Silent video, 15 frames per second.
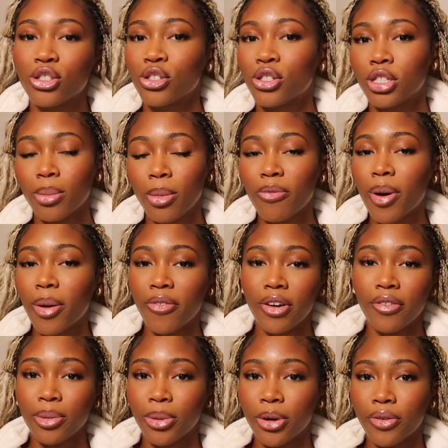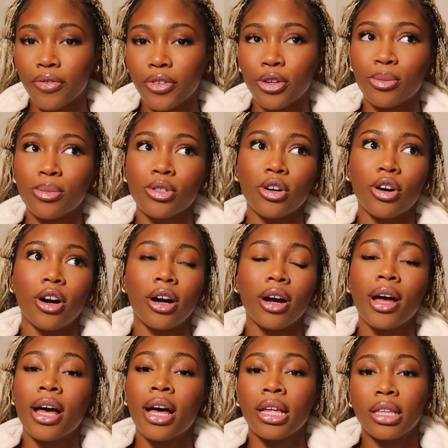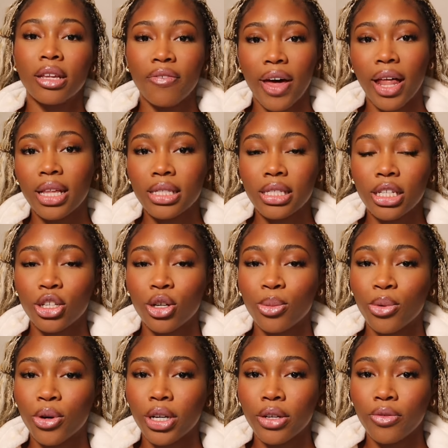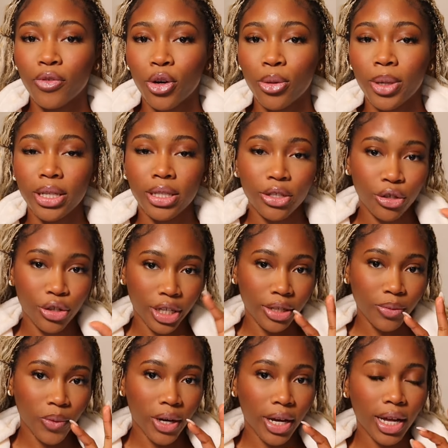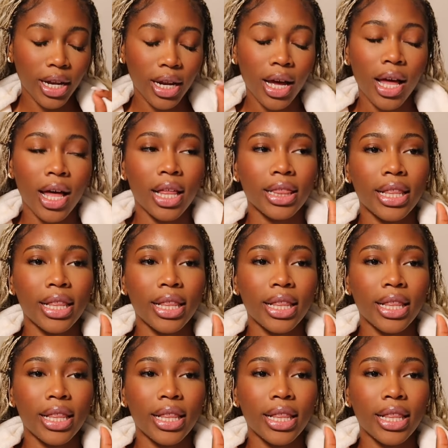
So some of my favorite perfumes are the Valentino Born in Roma, the green one.